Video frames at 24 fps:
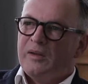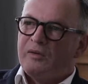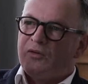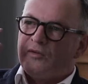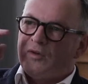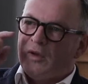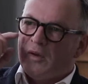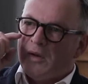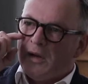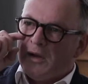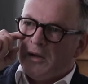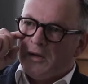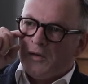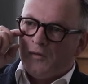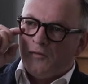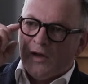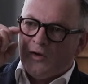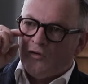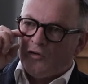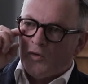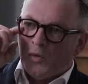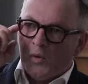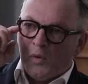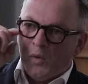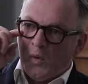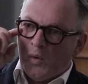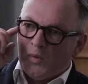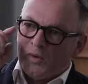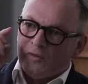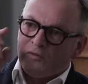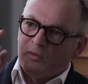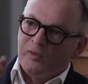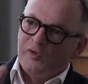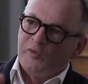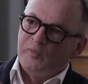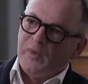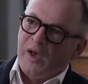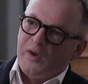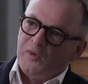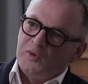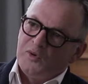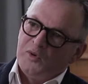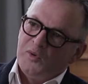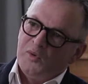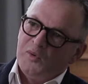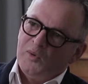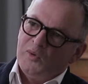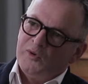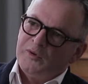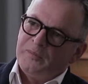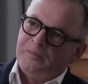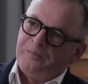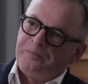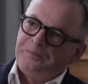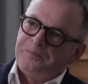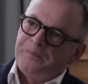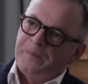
So in the ventral horn of your spinal cord,